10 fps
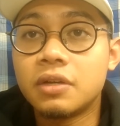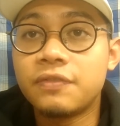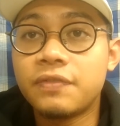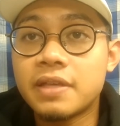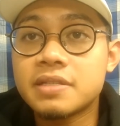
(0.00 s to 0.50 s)

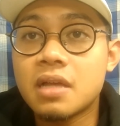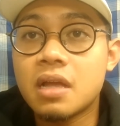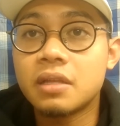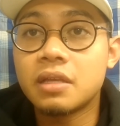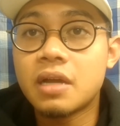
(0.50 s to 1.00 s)
fix
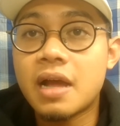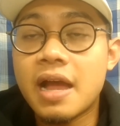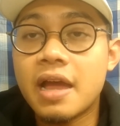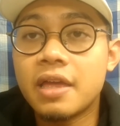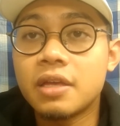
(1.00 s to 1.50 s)
the
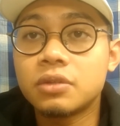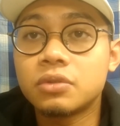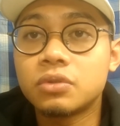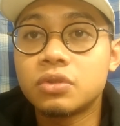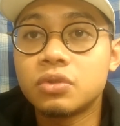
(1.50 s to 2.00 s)
height
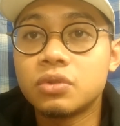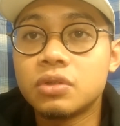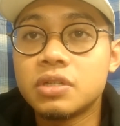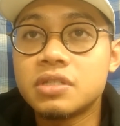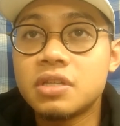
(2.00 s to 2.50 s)
to
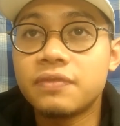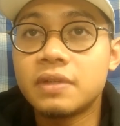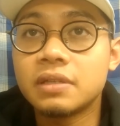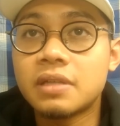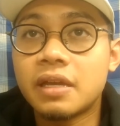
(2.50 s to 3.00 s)
achieve
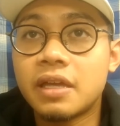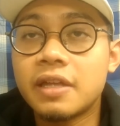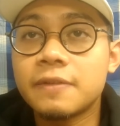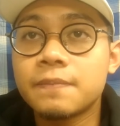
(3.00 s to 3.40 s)
the target.